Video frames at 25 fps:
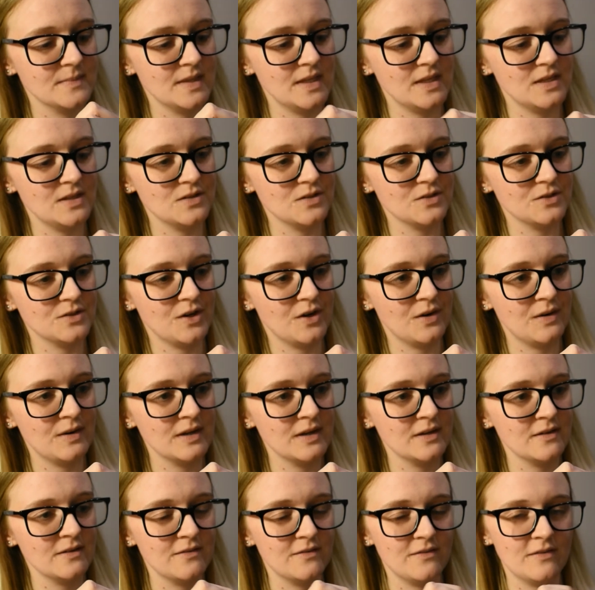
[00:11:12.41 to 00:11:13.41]
He's
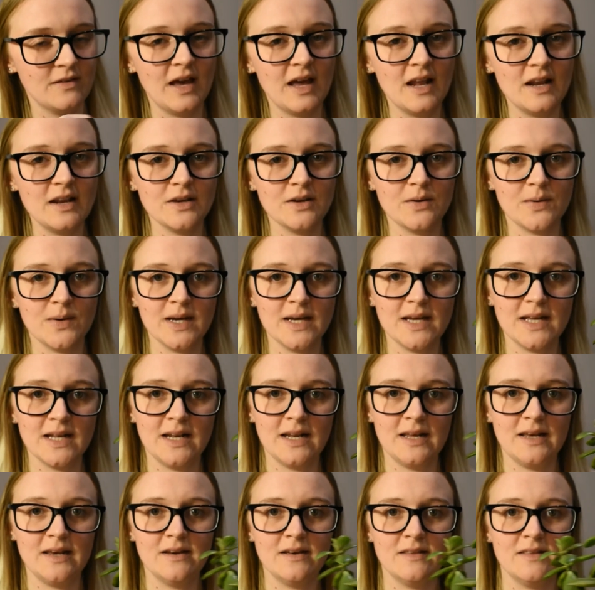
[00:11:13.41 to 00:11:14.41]
growing fairly
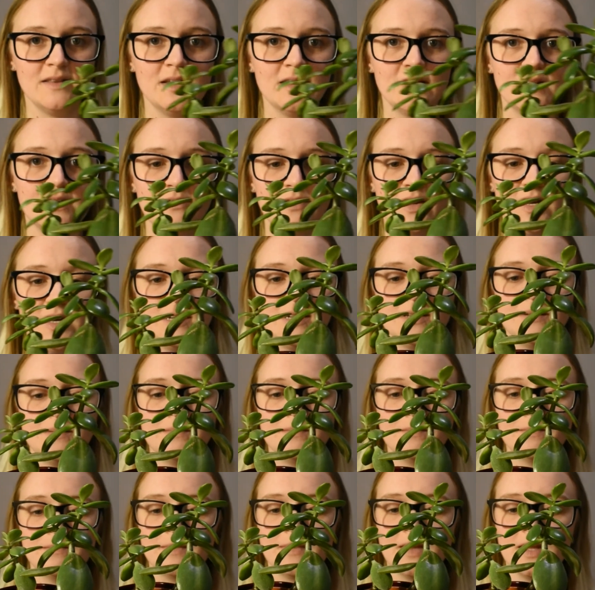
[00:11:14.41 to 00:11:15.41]
quickly. I think I've had
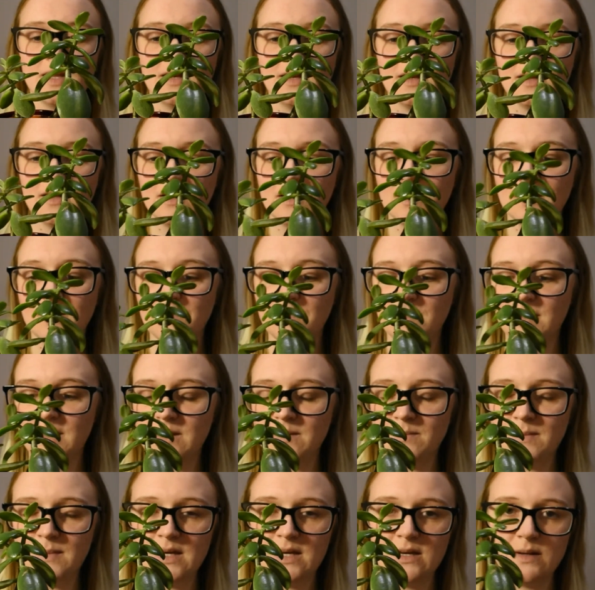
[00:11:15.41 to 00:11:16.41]
him
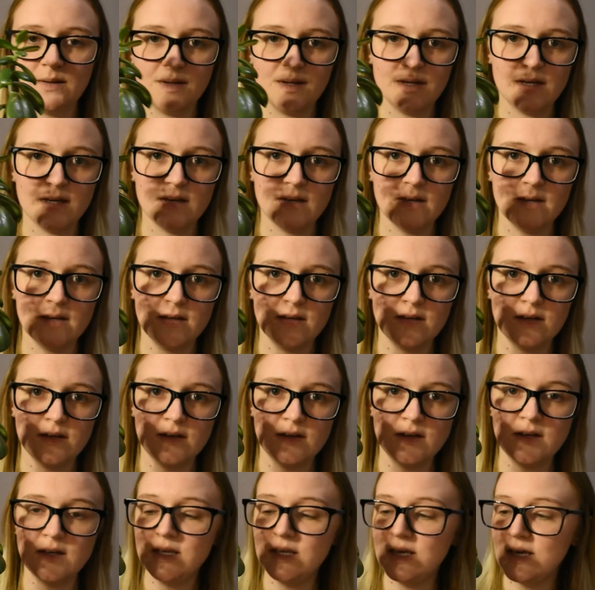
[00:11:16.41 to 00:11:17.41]
maybe like
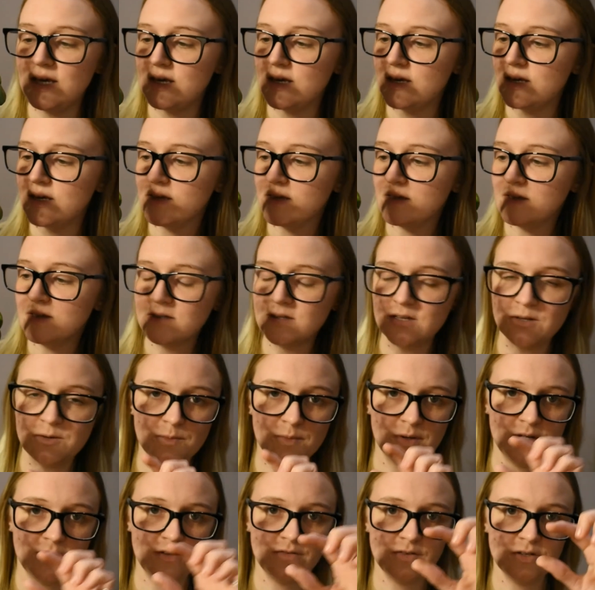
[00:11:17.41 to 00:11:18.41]
a year,
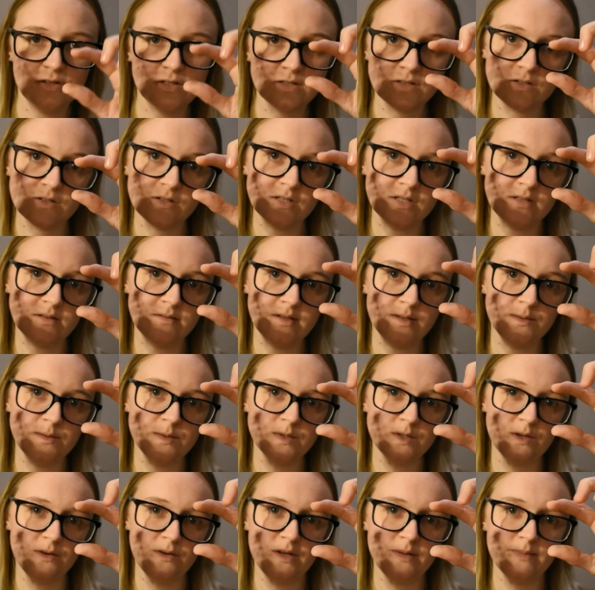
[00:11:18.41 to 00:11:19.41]
and when I first got him he
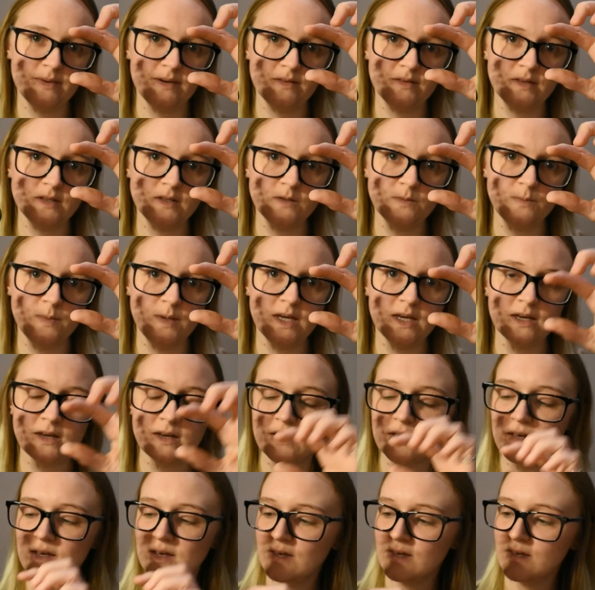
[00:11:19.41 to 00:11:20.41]
was only about this
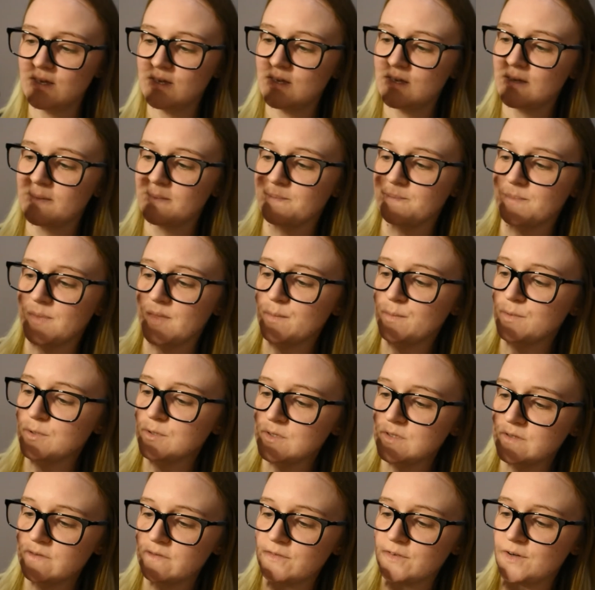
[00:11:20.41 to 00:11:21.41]
big. I
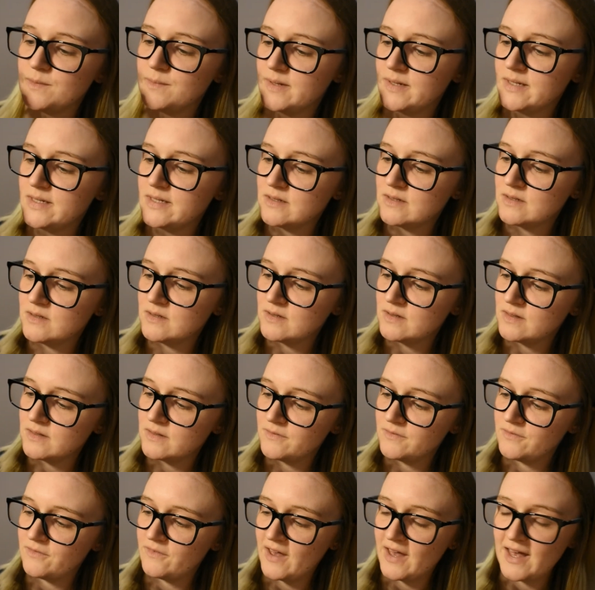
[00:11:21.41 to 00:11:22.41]
bought him from a little
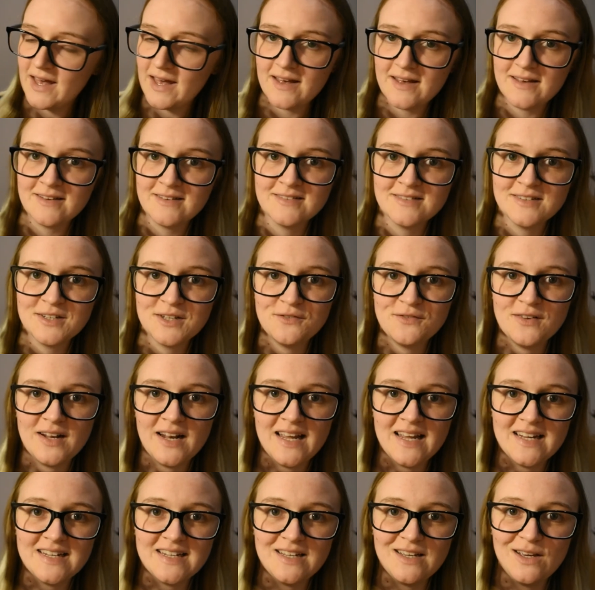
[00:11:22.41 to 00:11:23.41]
fair of a
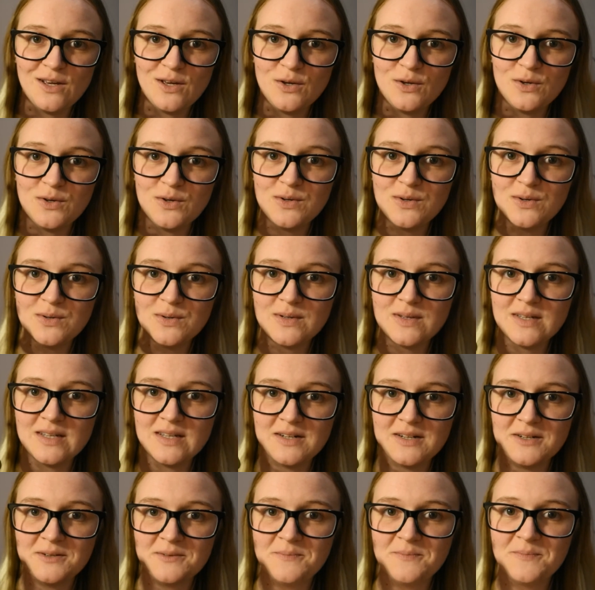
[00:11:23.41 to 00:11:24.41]
lady
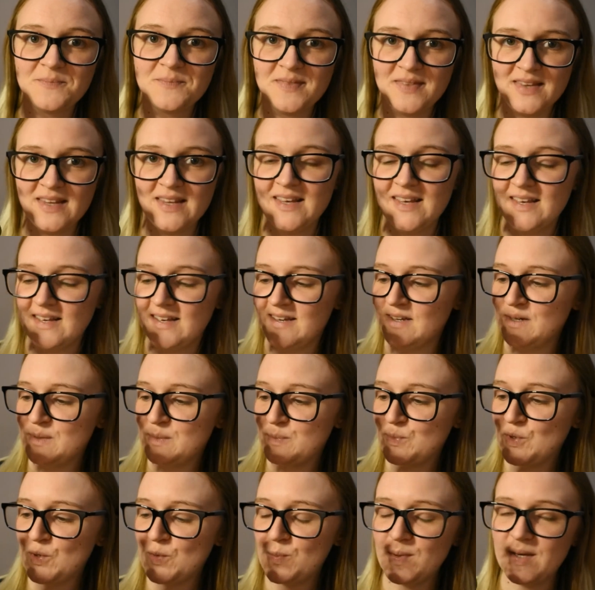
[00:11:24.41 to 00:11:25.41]
who,
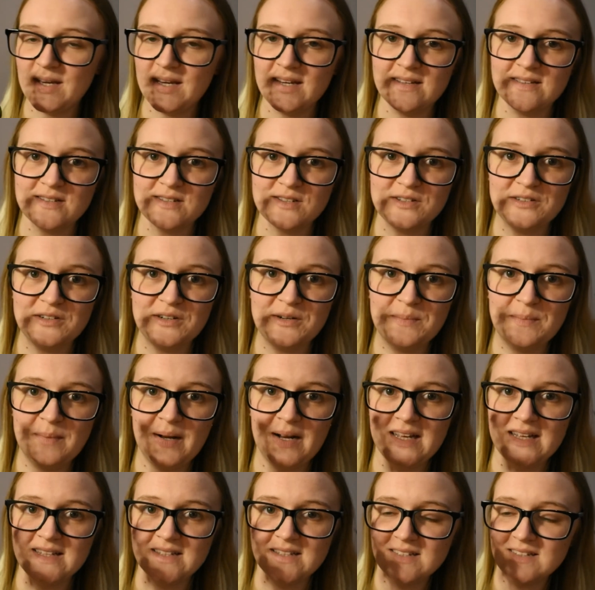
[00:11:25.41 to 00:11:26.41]
propagates her own
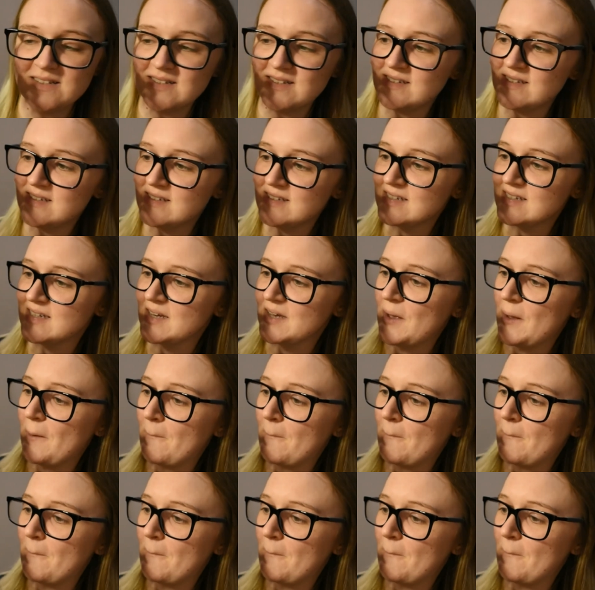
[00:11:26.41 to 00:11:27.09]
plants.